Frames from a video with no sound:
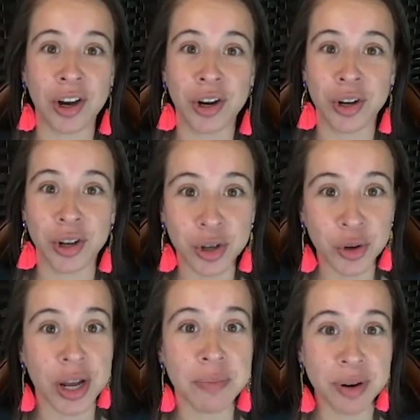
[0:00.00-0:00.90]
are a
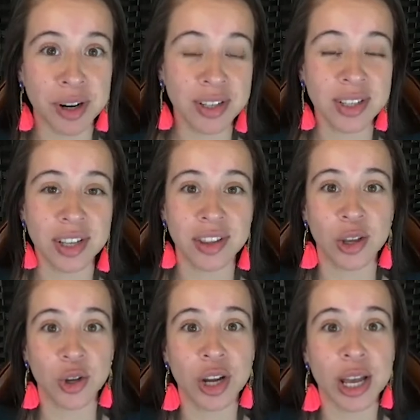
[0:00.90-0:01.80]
great person that
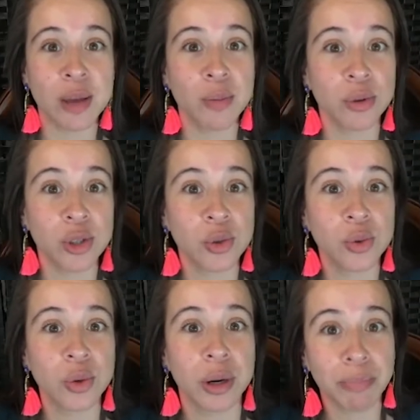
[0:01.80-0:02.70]
you're able
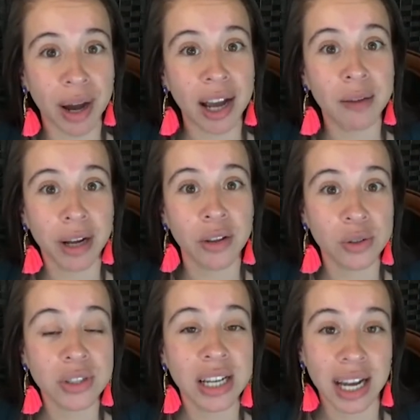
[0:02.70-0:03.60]
to abide by
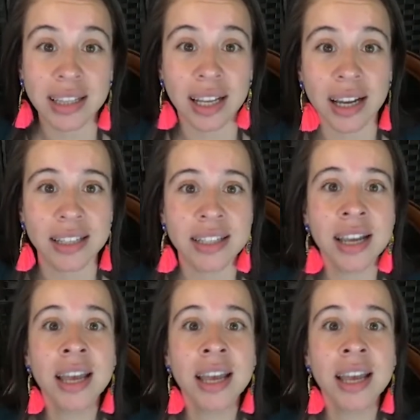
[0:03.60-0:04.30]
those guidelines